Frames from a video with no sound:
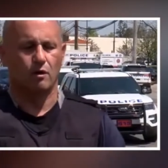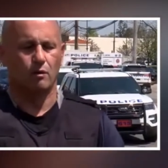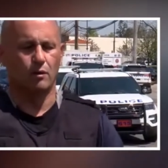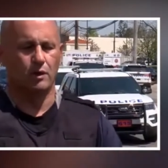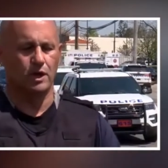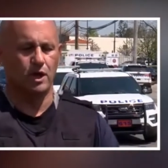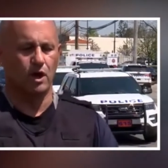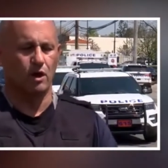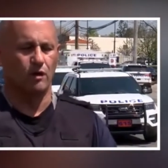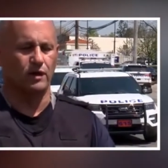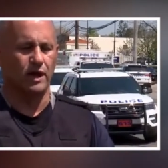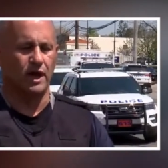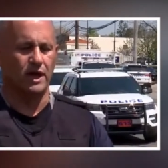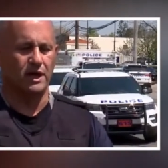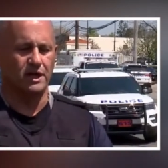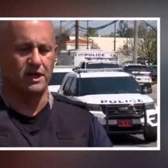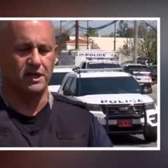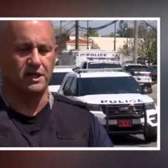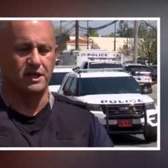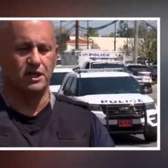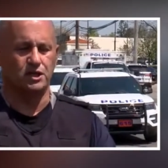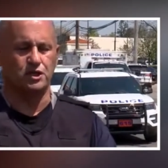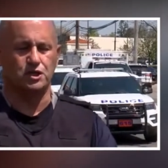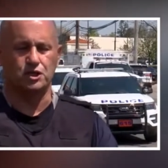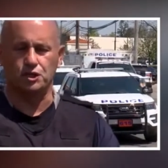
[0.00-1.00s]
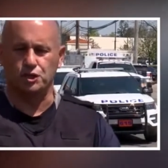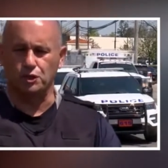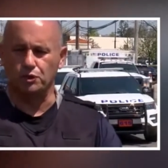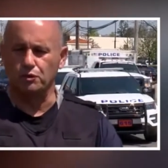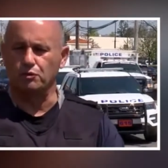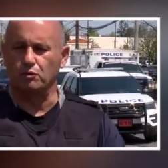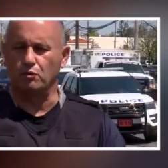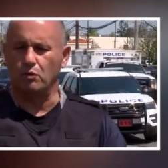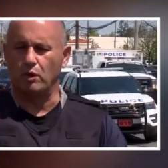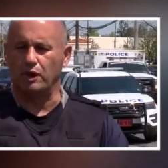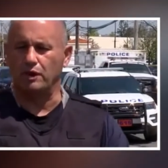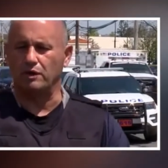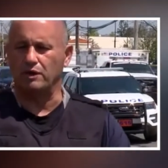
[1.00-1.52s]
We know that he did
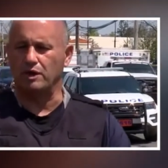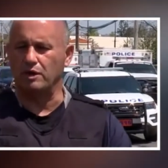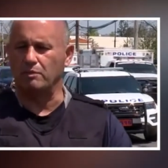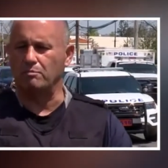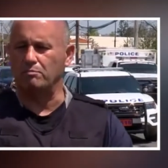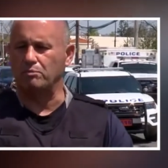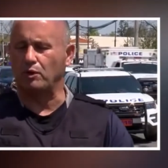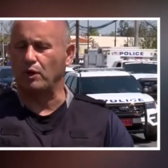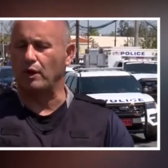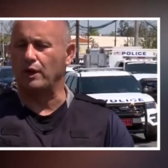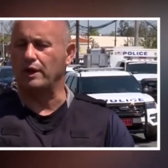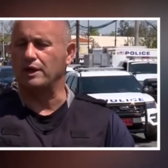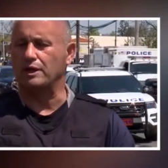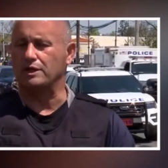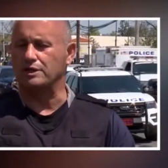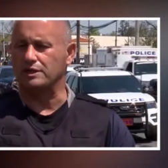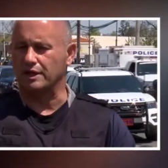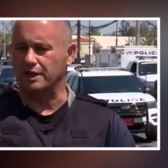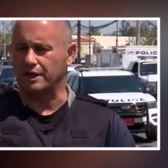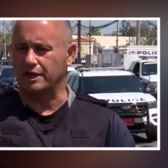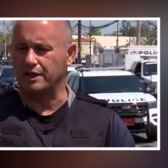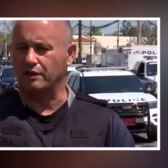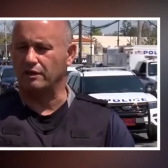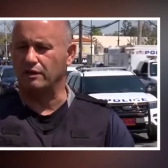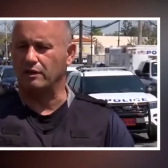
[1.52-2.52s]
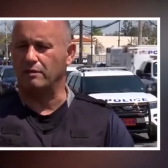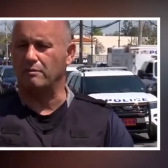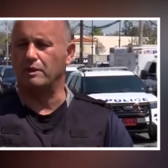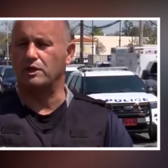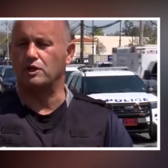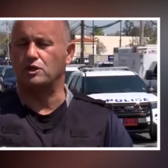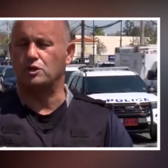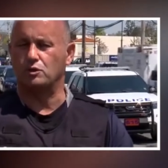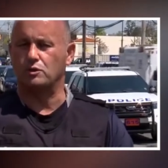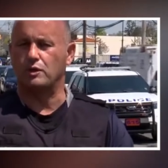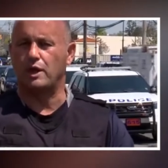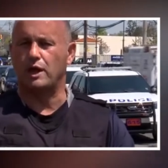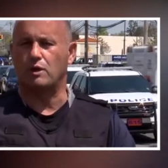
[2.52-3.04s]
shoot one of the employees and kill him,
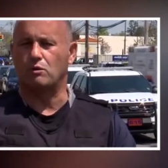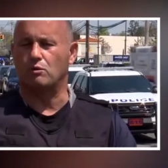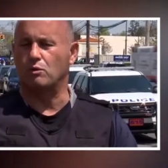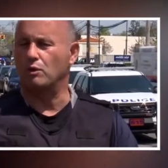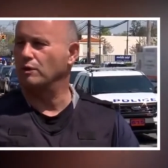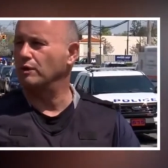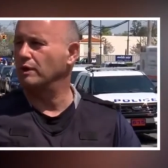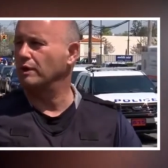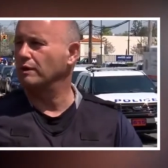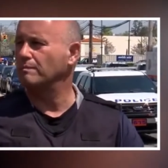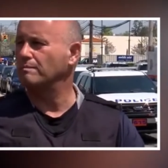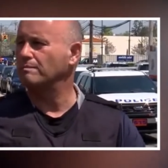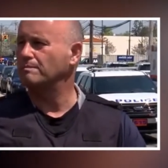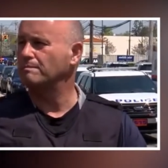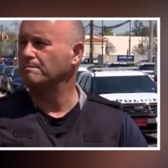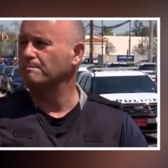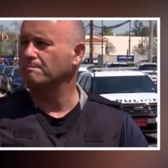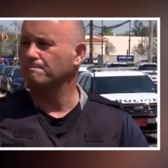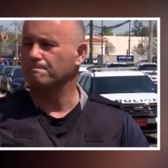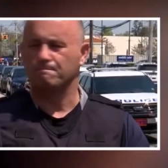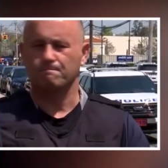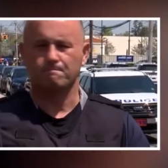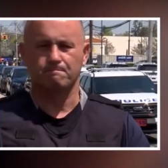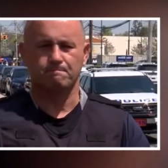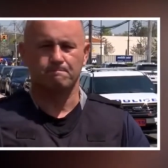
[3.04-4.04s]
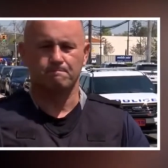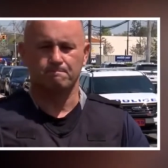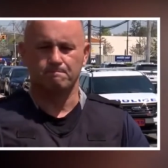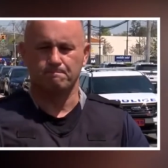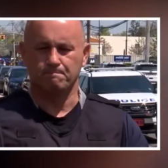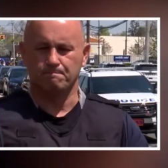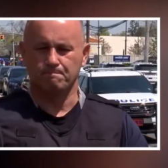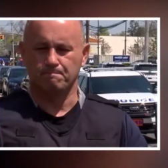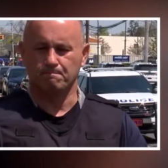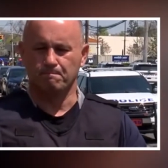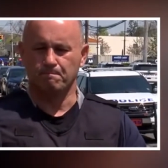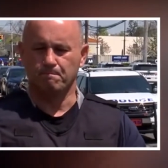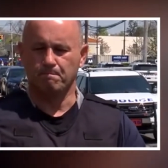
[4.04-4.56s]
and two that are wounded. Where did the
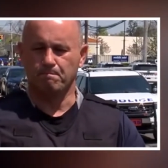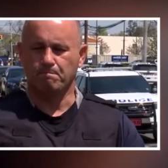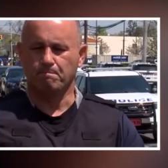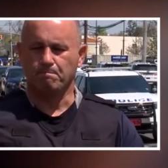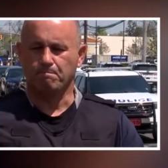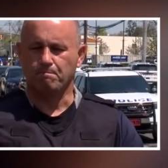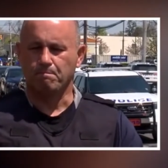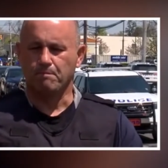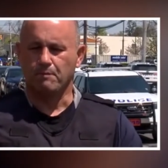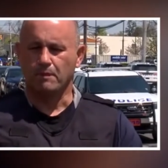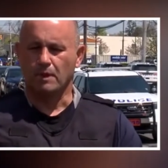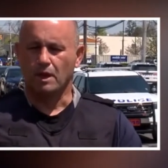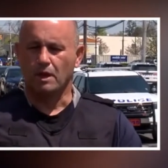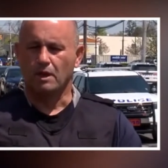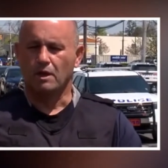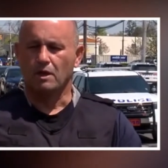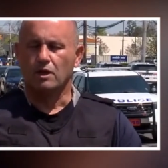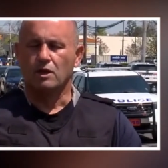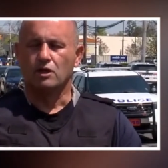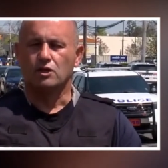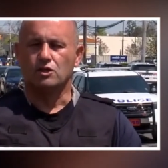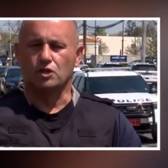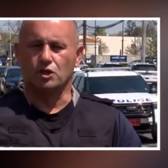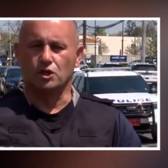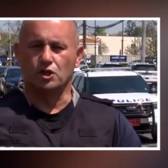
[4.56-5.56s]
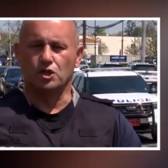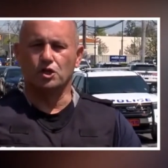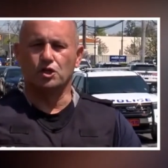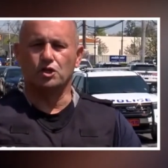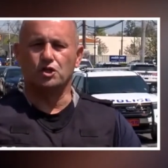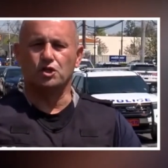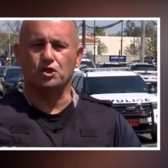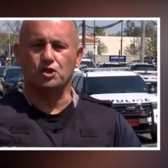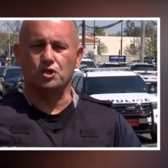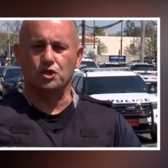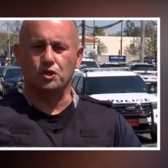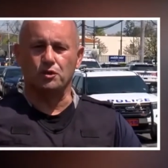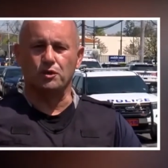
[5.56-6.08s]
shooting happen in the store? So the,
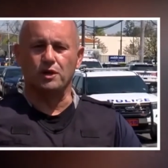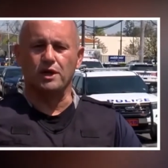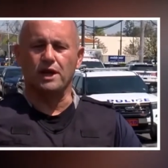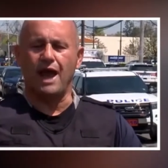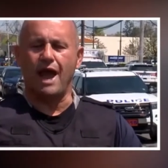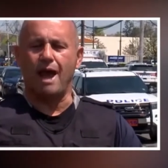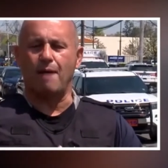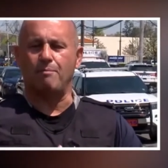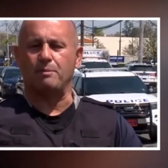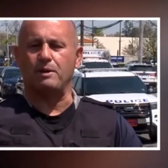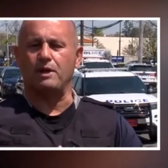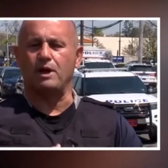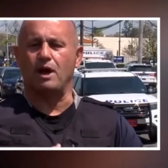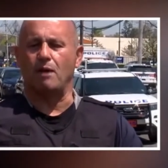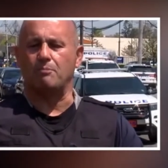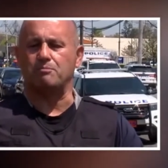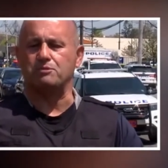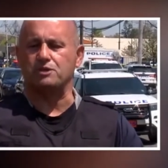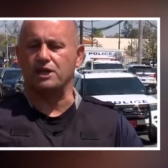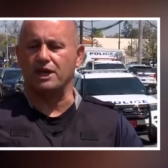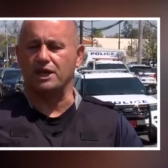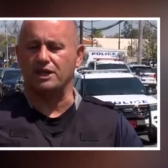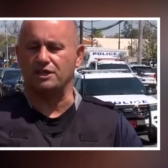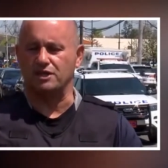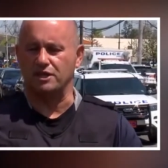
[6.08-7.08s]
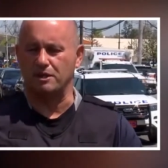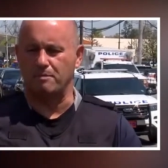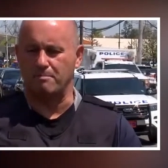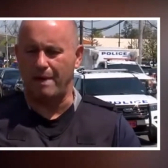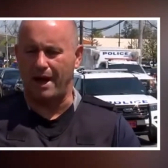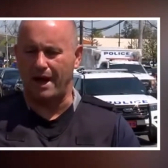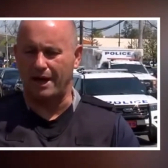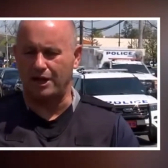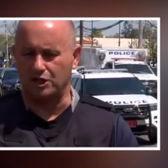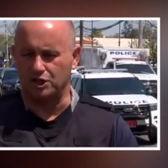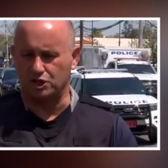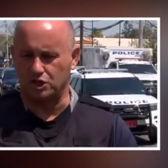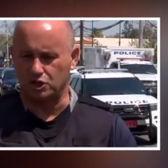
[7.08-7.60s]
the shooting happened upstairs in the
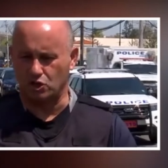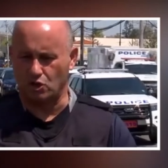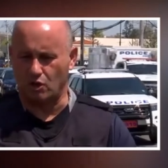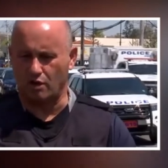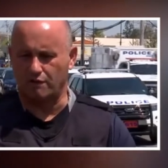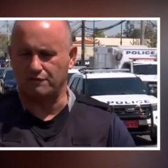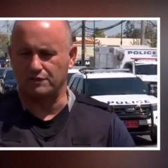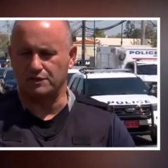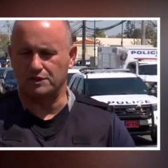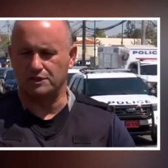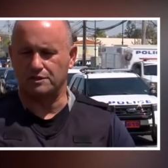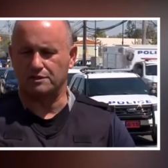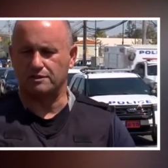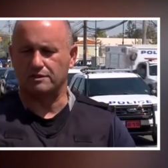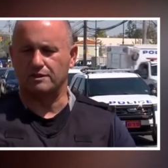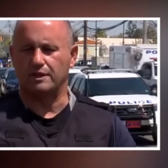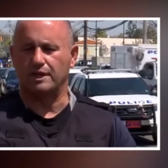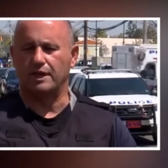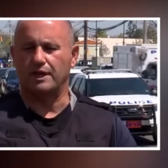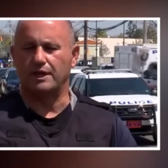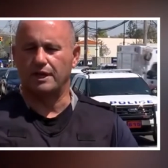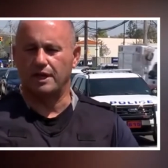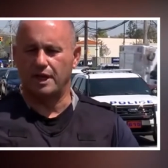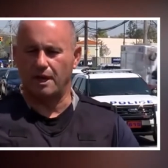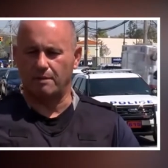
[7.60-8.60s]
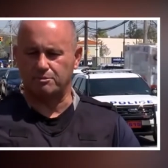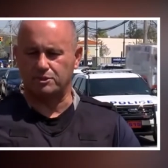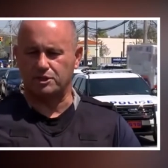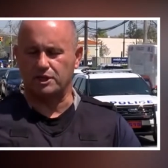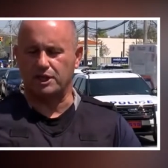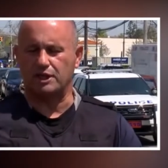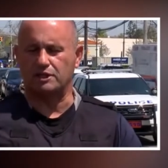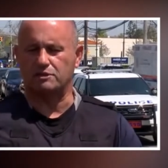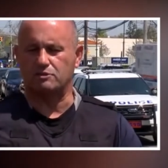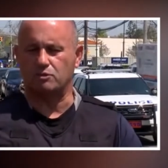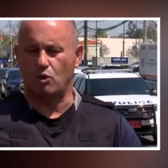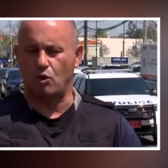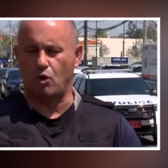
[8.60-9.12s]
manager's office, in the
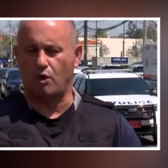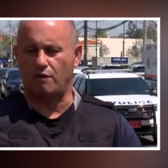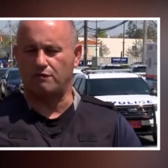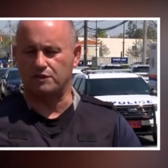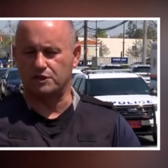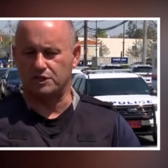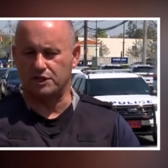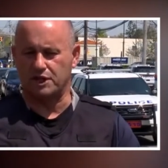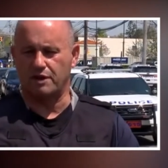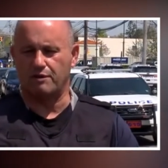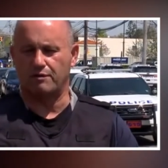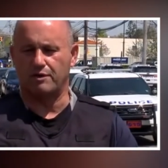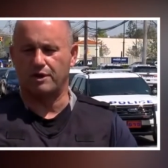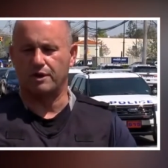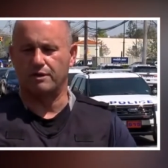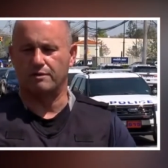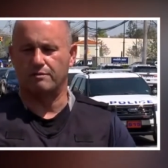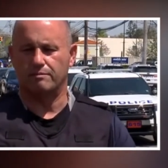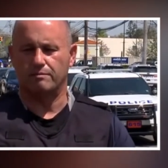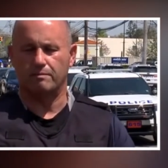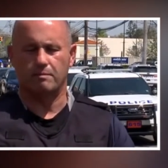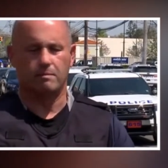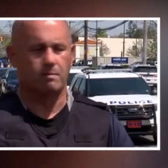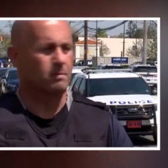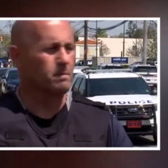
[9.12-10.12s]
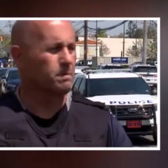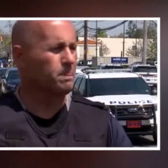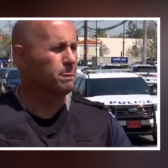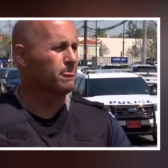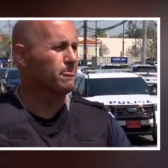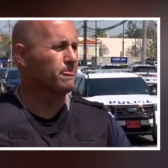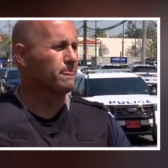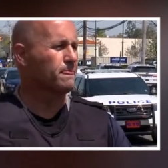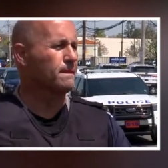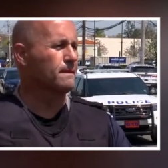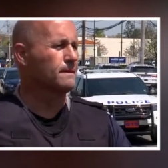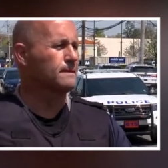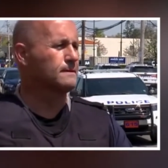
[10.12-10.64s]
upstairs office area. Were all three
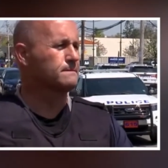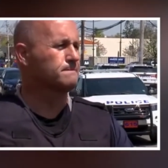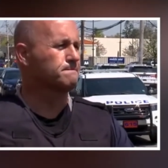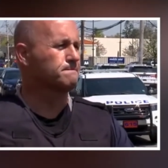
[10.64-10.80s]
managers?